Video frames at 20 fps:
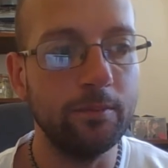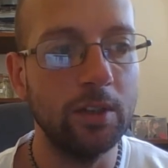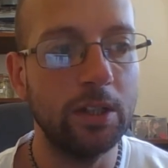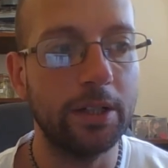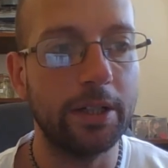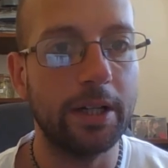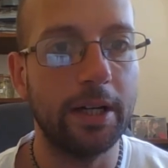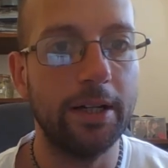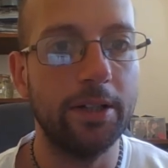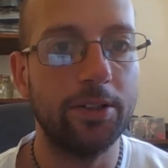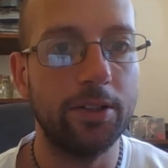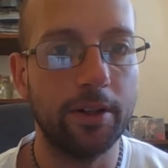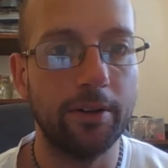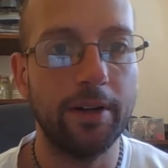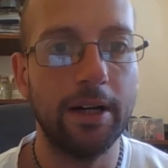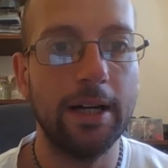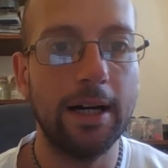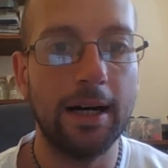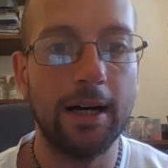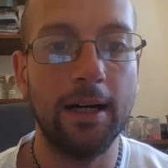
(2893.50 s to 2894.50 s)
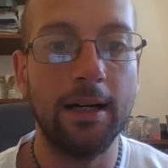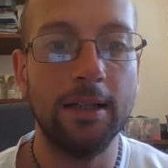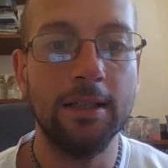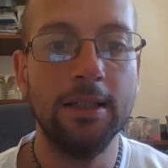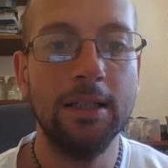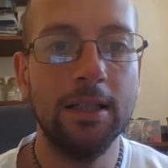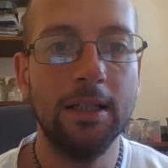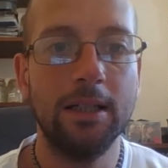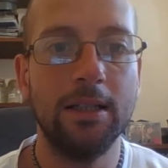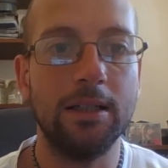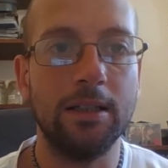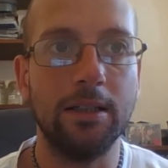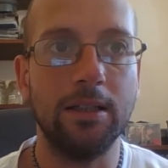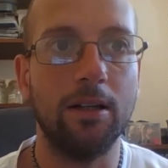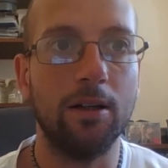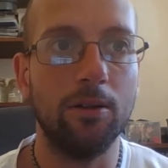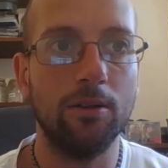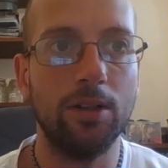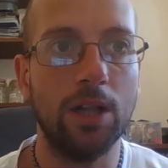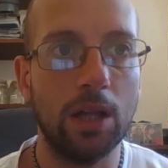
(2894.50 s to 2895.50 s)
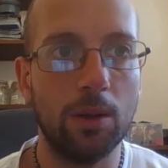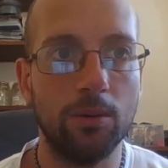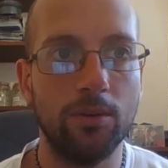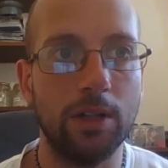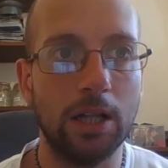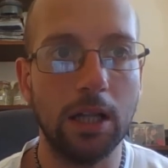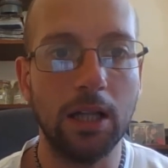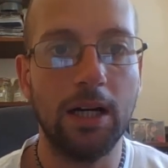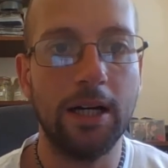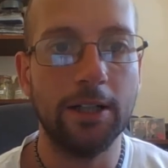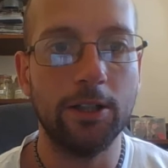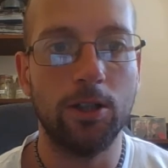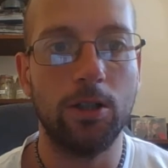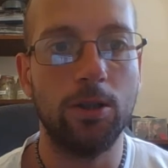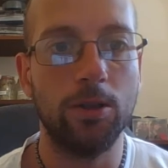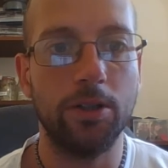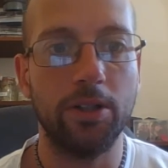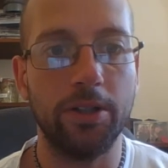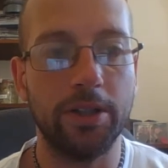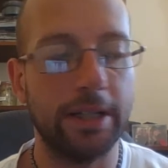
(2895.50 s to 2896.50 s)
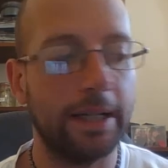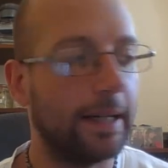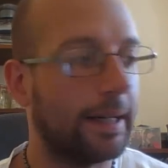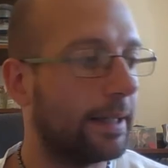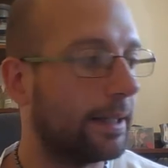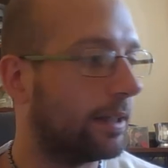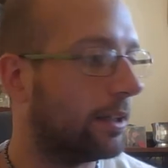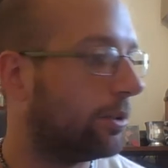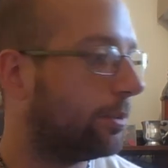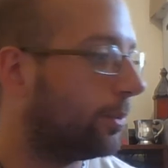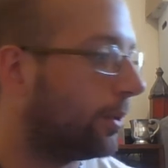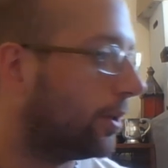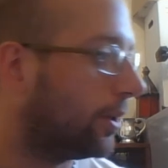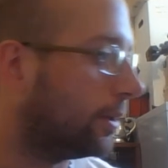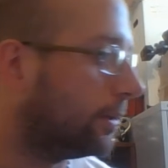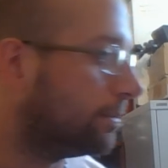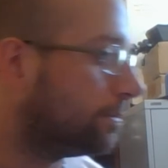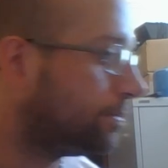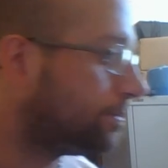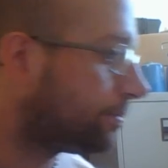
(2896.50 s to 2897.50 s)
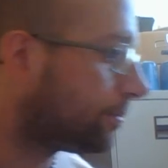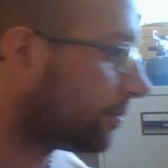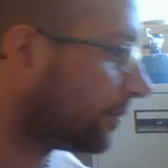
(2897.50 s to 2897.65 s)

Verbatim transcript: Okay, so they are, you know, the line holders at this point.